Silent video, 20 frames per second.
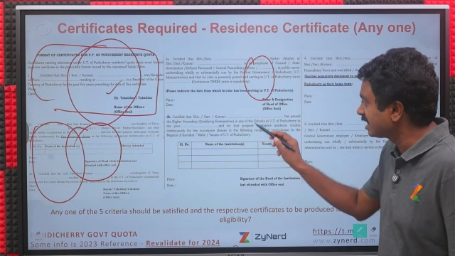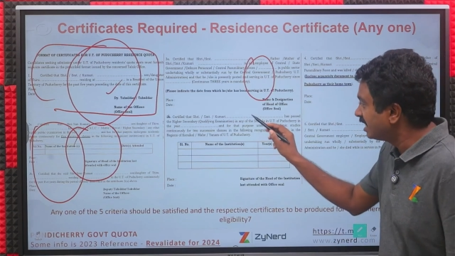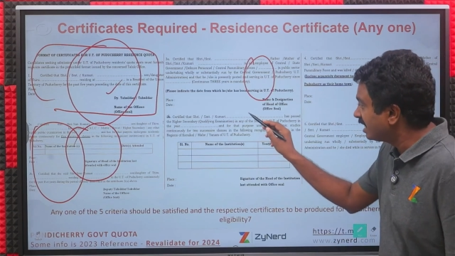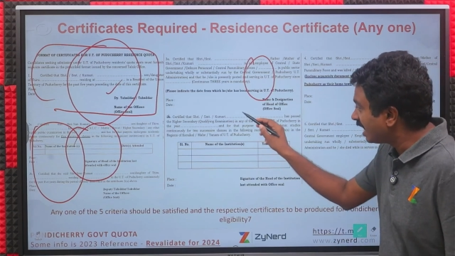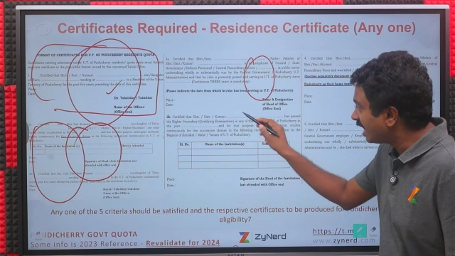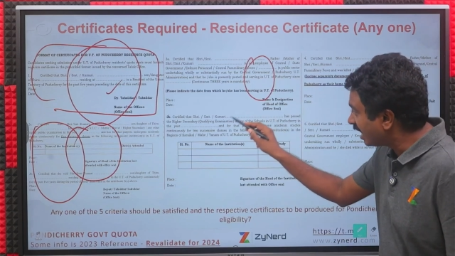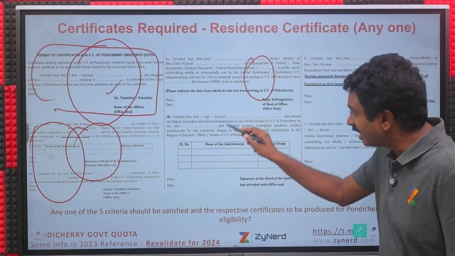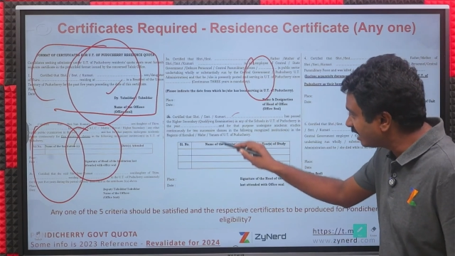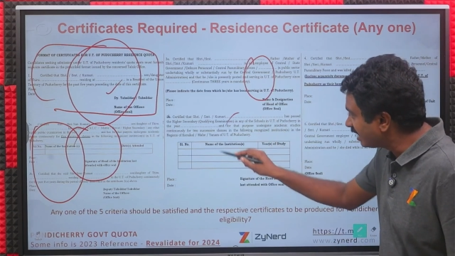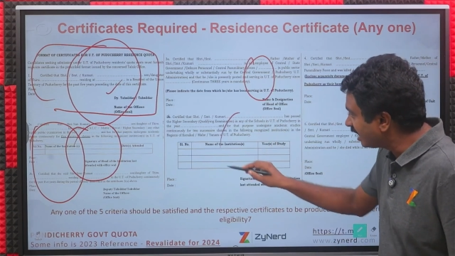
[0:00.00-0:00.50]

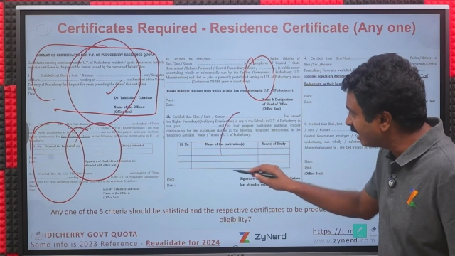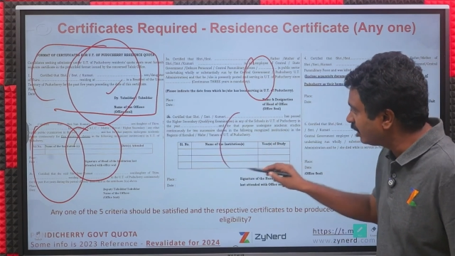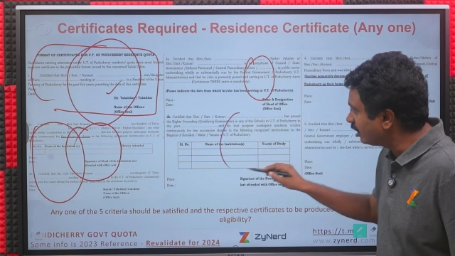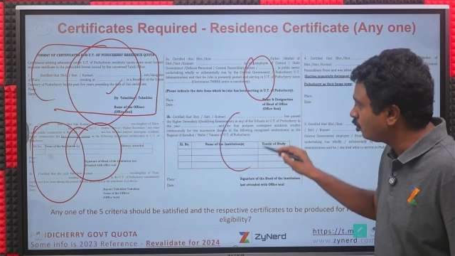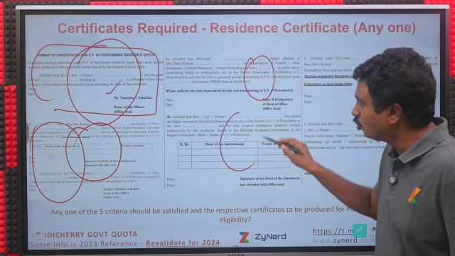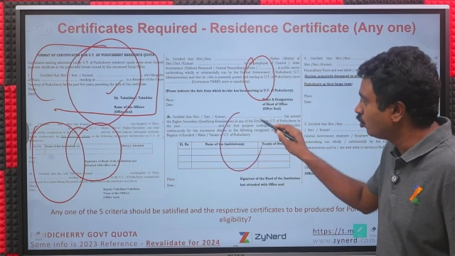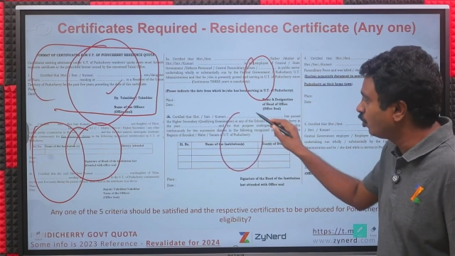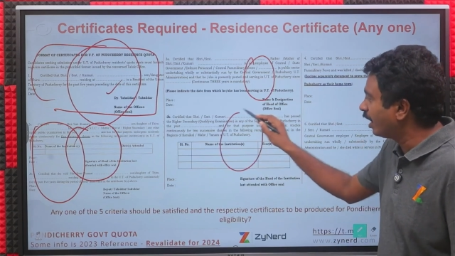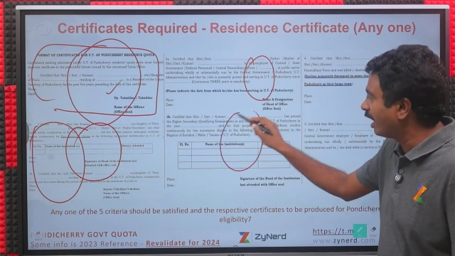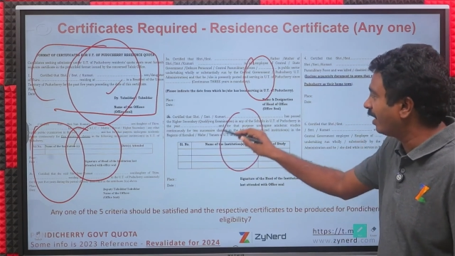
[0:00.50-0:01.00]
and then
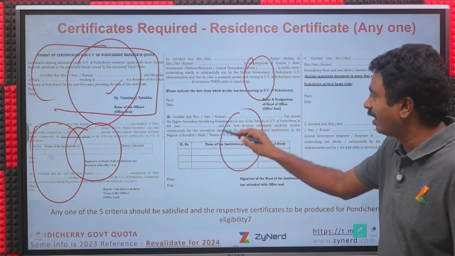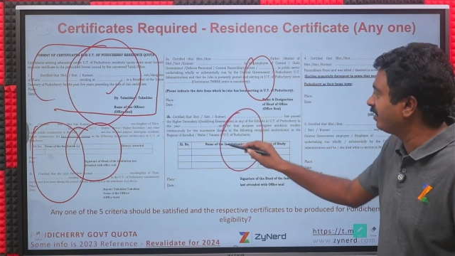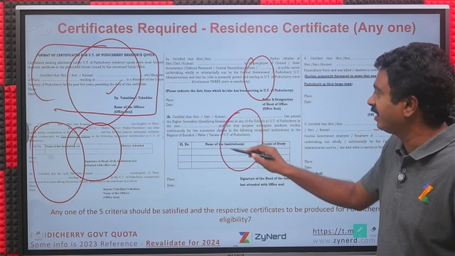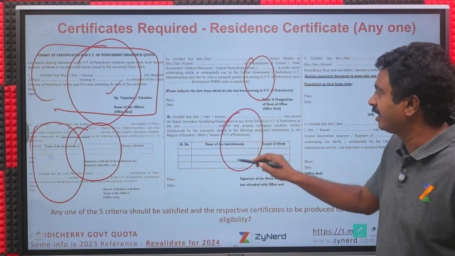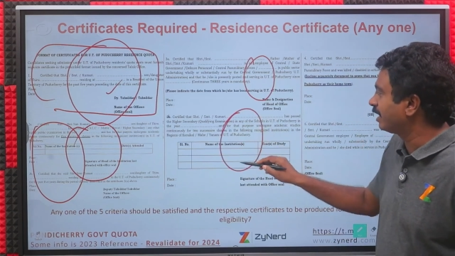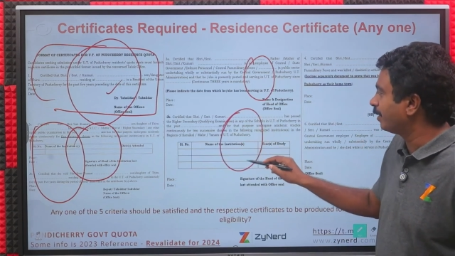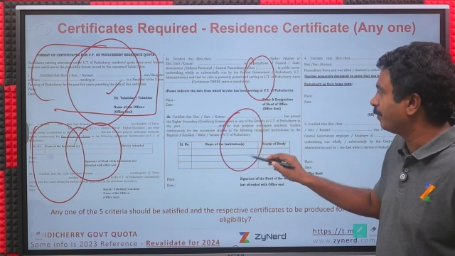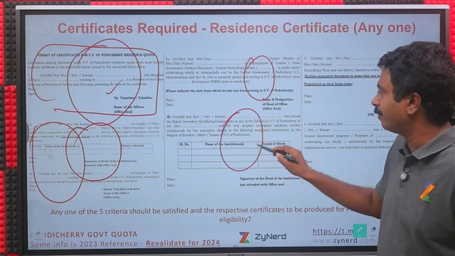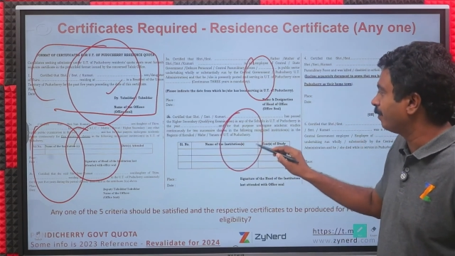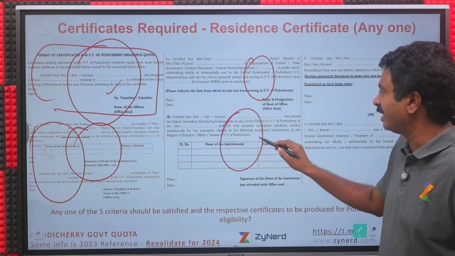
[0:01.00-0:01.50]
you having
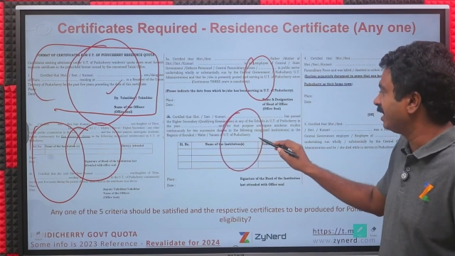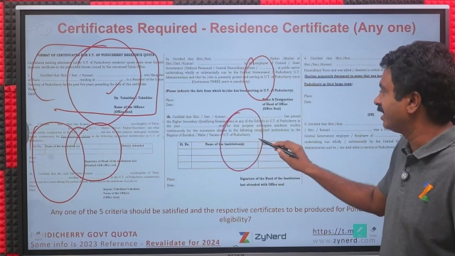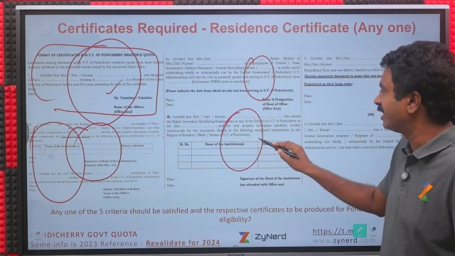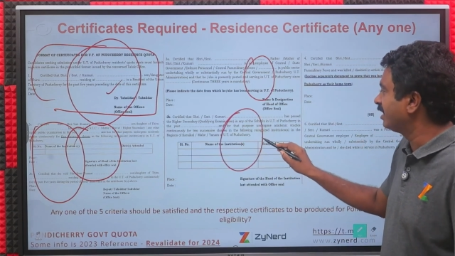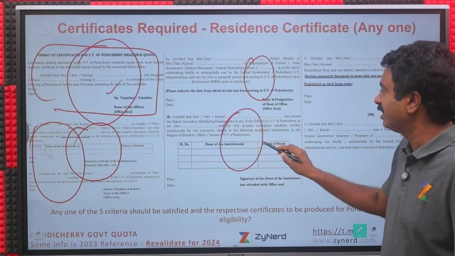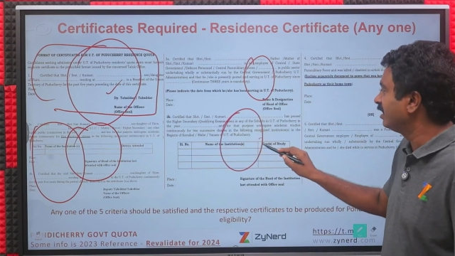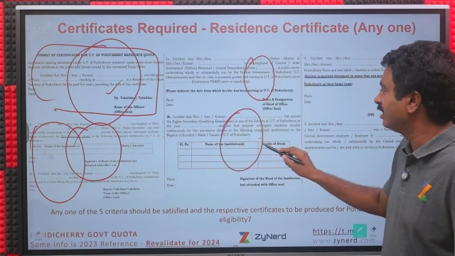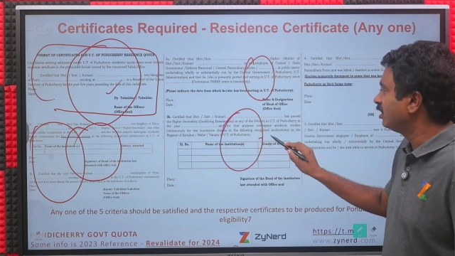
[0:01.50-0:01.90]
completed